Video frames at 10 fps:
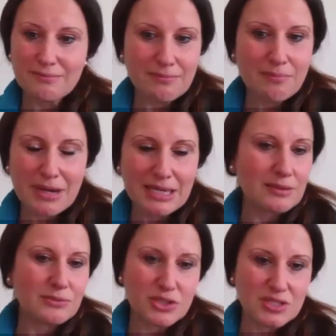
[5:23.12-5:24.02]
make them
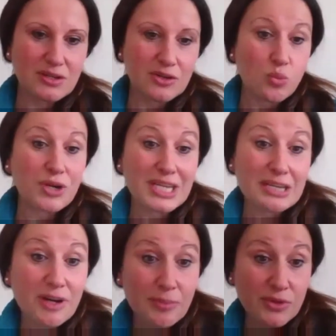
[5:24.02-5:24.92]
just kind of want to give
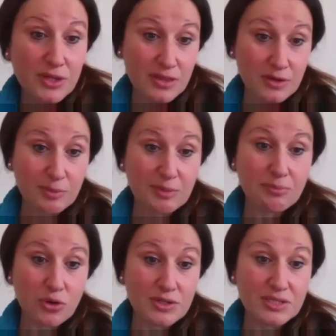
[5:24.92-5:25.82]
up on the therapy
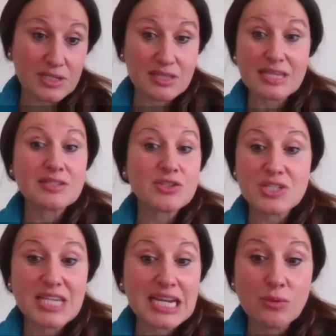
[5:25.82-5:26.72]
process. Things are just
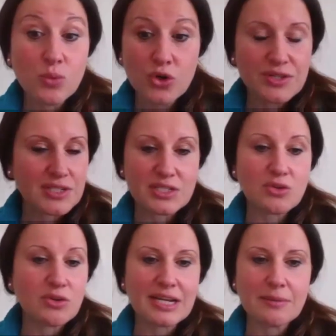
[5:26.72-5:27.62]
getting worse. It's not
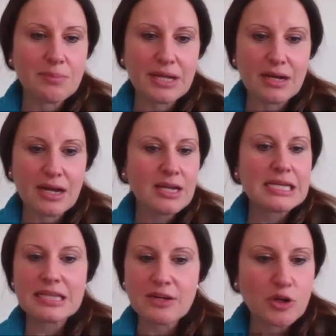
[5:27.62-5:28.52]
getting better.
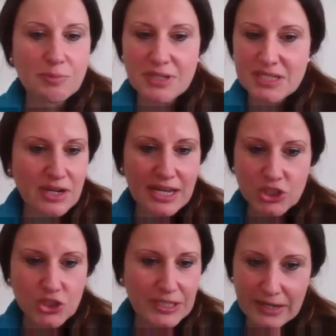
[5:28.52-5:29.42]
Therapy is not
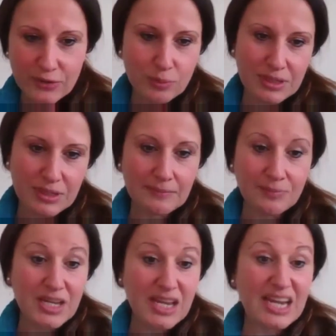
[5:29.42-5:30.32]
actually helping.
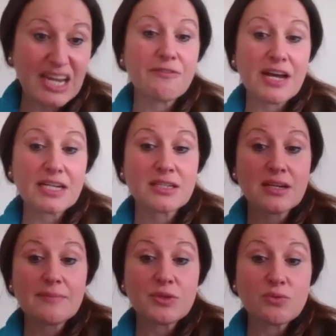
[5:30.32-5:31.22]
And in fact,
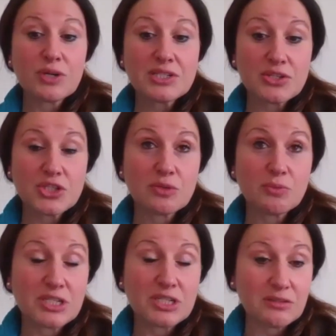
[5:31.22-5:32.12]
the research that we
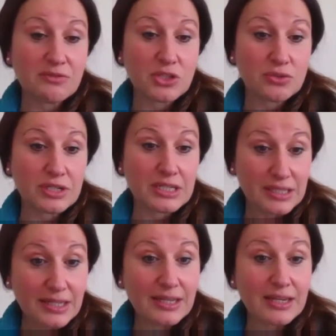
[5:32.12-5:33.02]
did at the Victoria
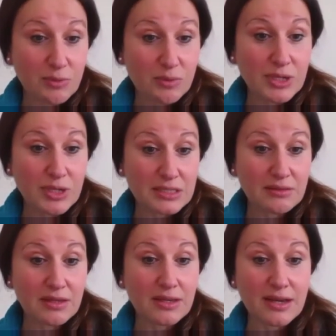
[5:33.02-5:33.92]
Clinic when we did
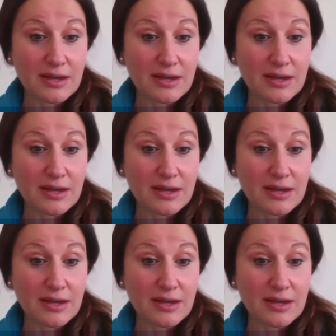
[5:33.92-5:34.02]
the